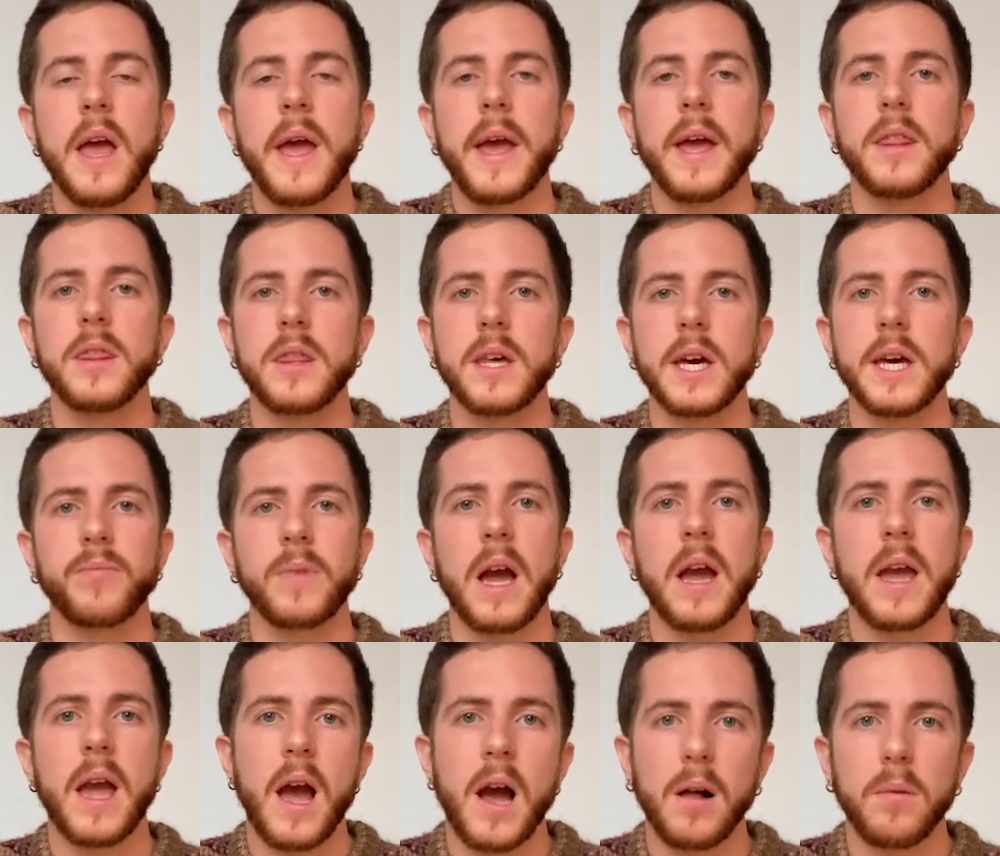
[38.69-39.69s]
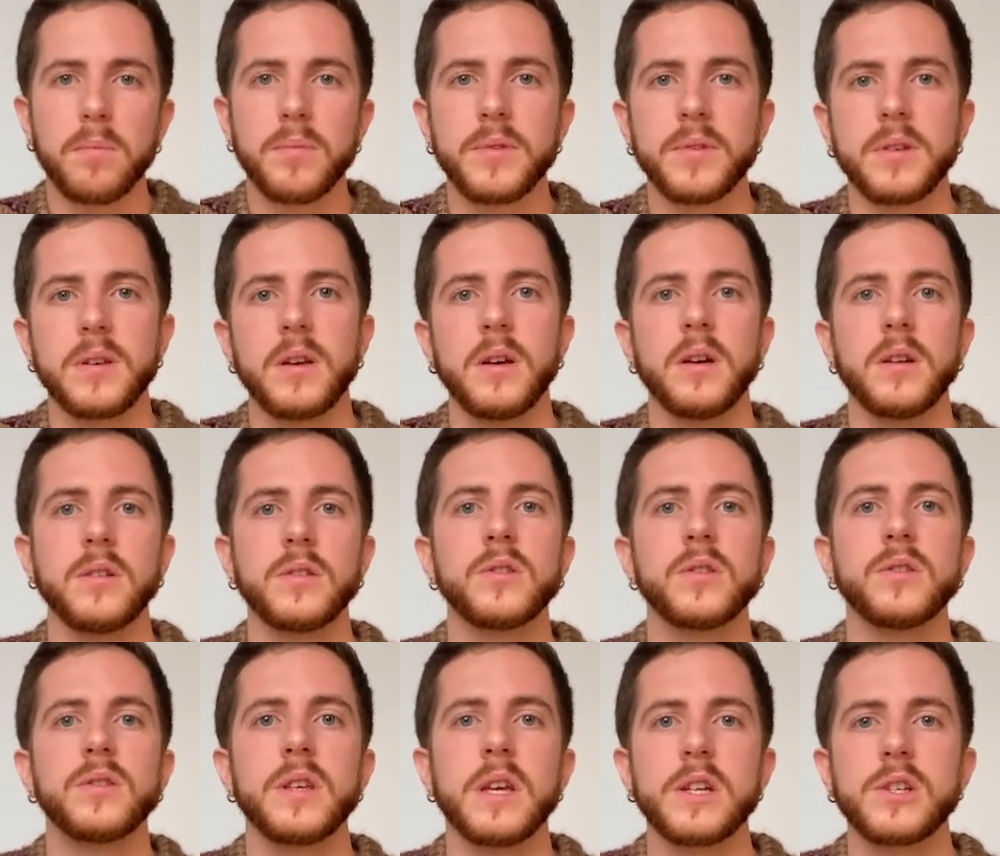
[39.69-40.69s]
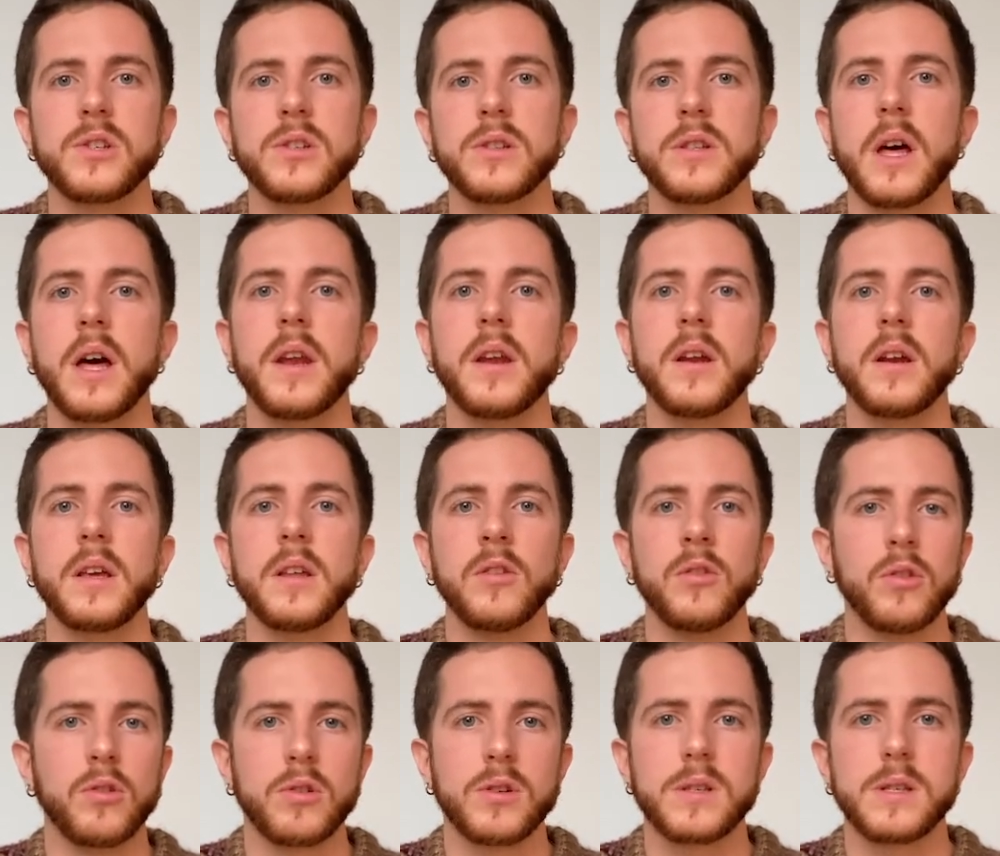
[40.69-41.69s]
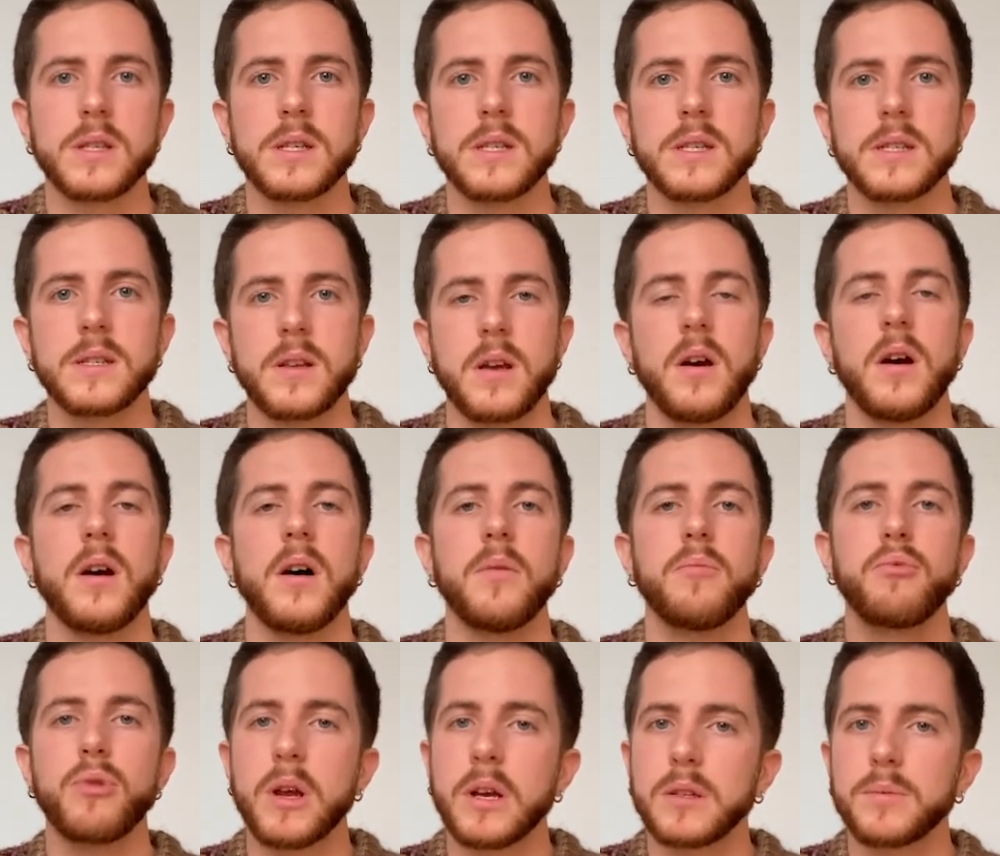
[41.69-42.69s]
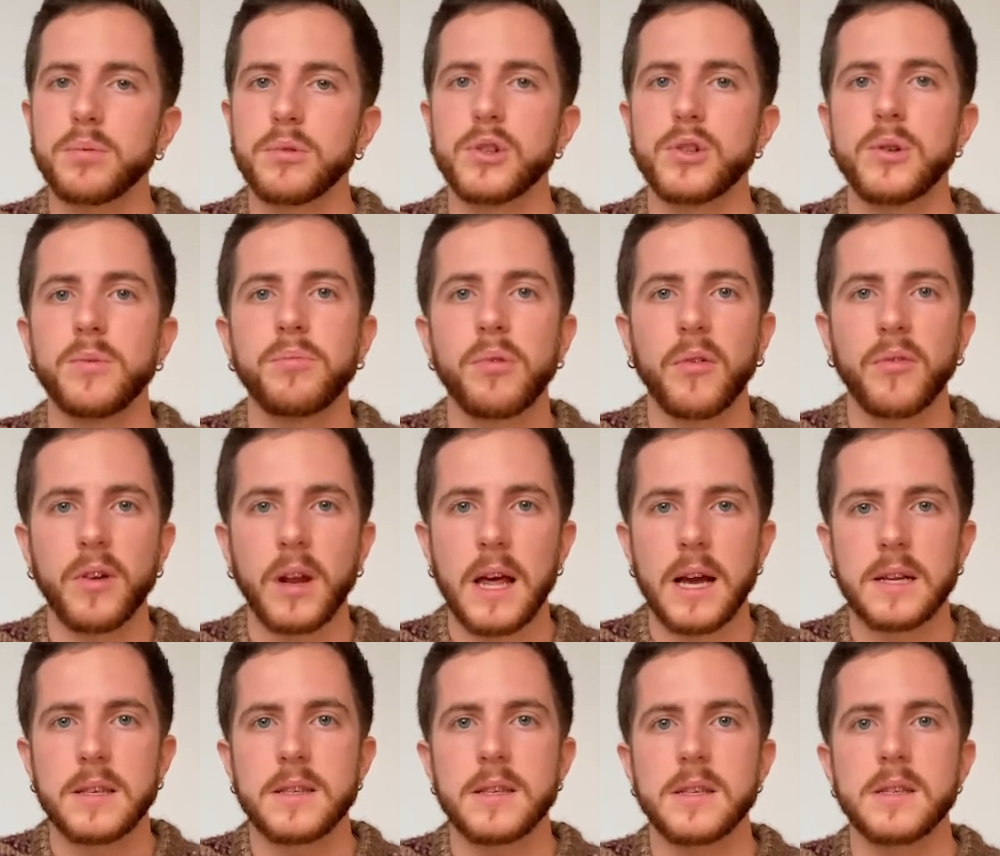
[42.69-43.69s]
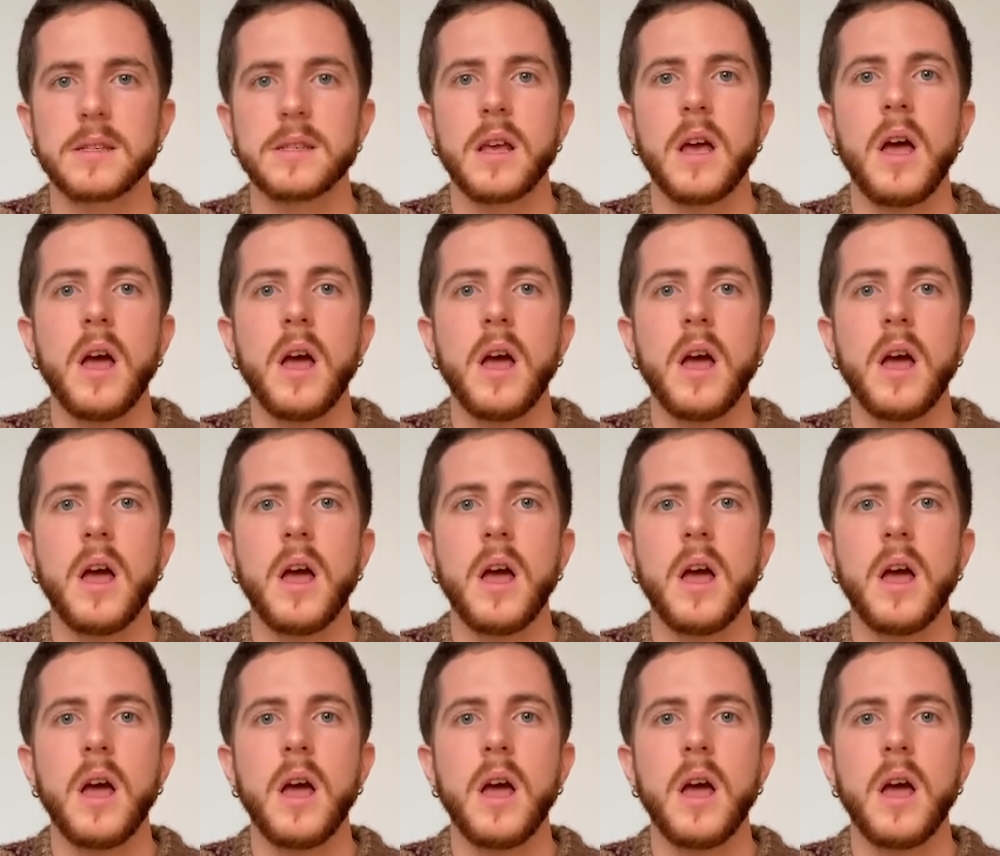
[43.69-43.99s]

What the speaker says: and then I helped an association that endorses pre-exposure prophylaxis